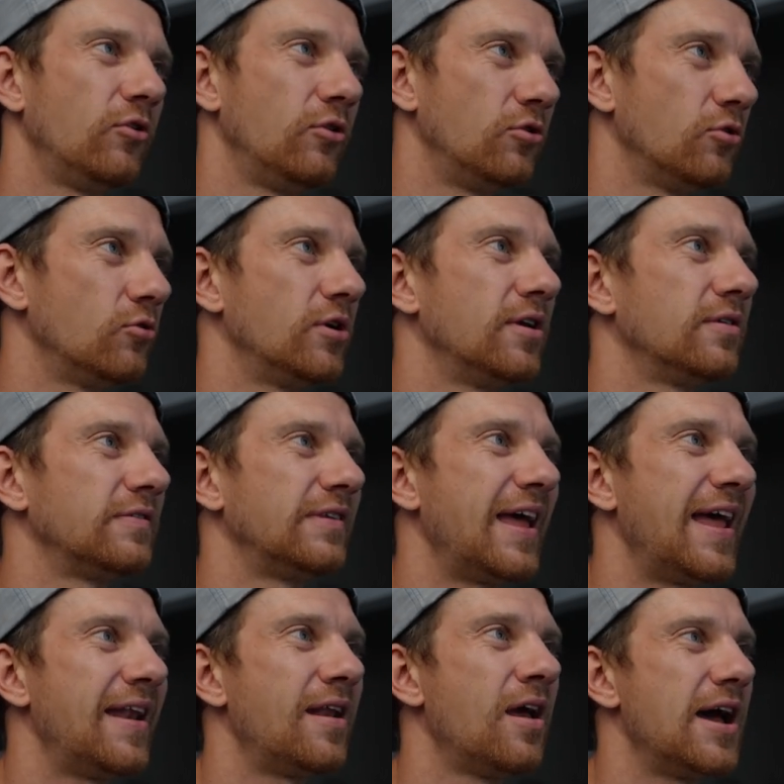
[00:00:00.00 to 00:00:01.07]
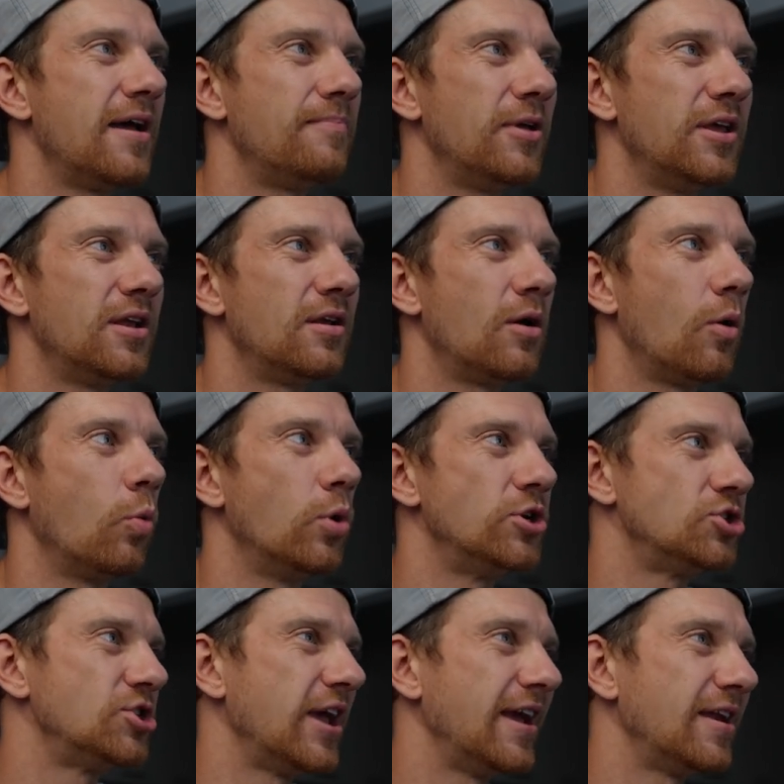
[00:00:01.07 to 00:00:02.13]
to do is then type in
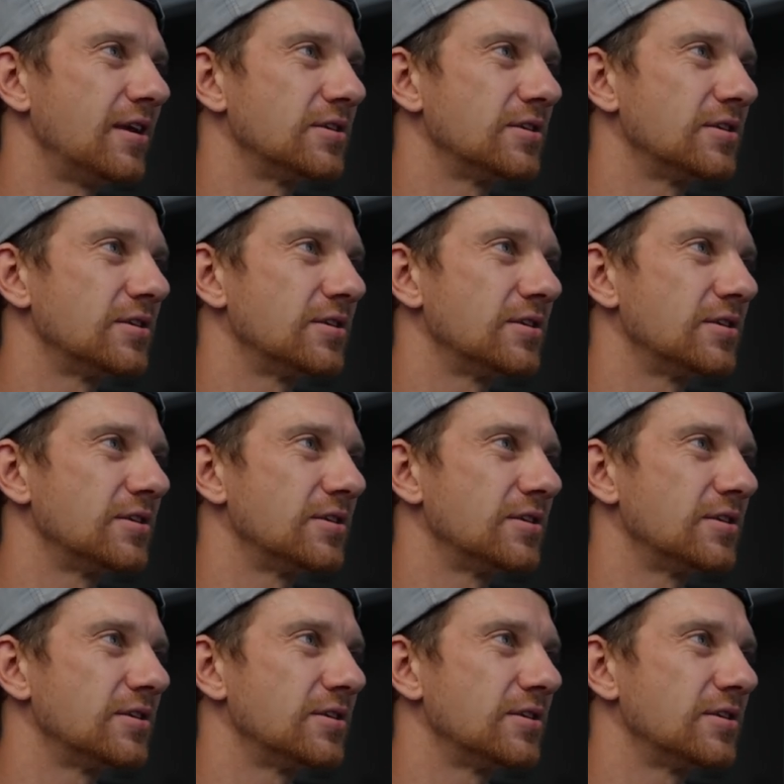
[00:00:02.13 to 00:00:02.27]
which day it